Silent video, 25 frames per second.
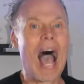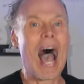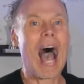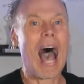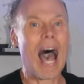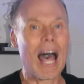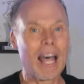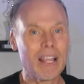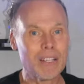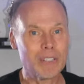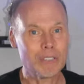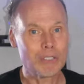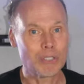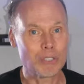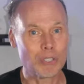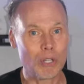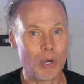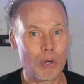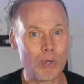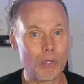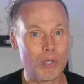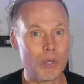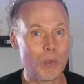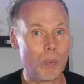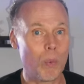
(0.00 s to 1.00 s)
I'll
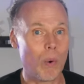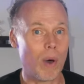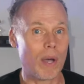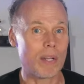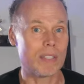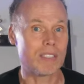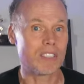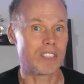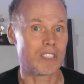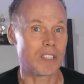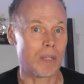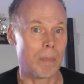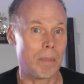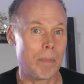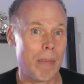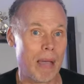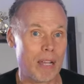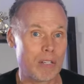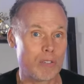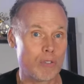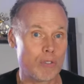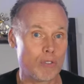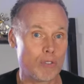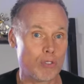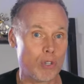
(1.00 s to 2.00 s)
show you what
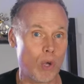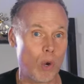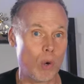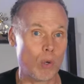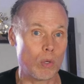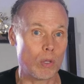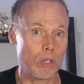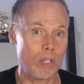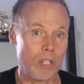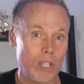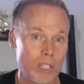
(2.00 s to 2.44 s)
Cementrostone